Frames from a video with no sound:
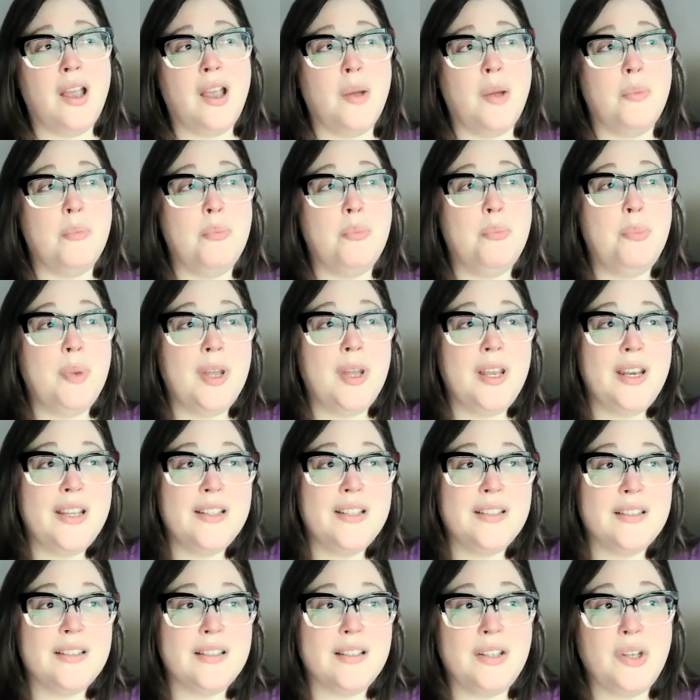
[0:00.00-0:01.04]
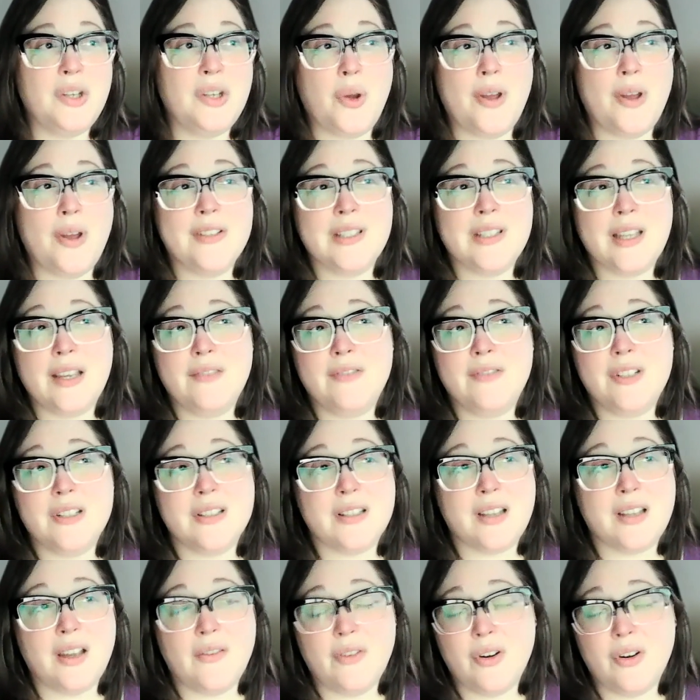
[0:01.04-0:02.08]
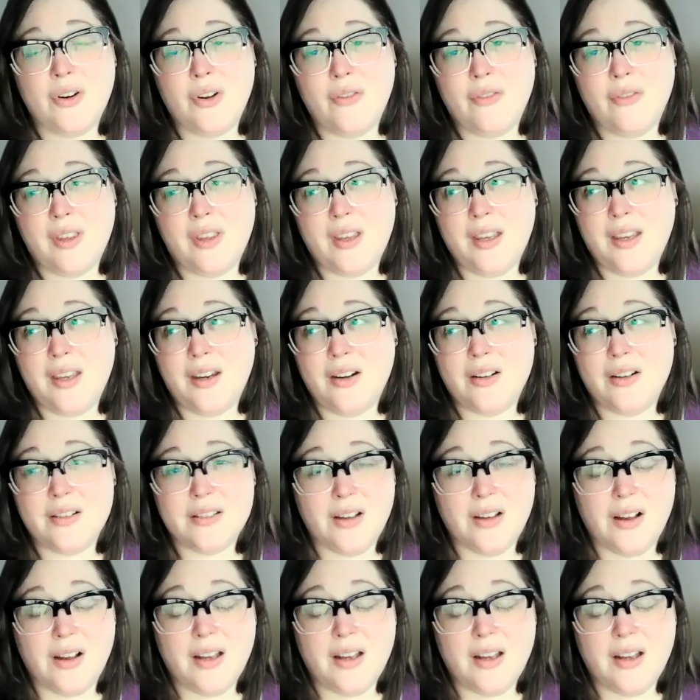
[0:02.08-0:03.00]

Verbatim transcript: um, but it's you know as i've discovered over the years